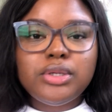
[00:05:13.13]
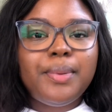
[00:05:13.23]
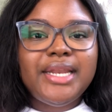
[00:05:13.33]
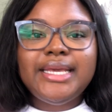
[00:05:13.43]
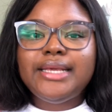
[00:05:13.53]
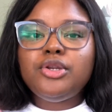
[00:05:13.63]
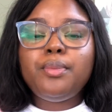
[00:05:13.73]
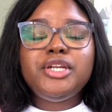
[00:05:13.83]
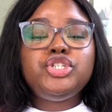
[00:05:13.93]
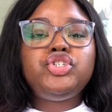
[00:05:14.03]

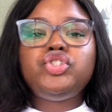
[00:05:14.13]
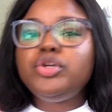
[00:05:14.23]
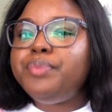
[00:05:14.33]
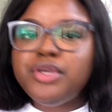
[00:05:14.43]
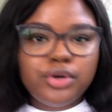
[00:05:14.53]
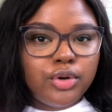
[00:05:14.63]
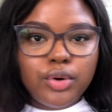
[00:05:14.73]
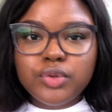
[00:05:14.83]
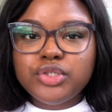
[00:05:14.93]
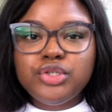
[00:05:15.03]
Nobody should be your goals.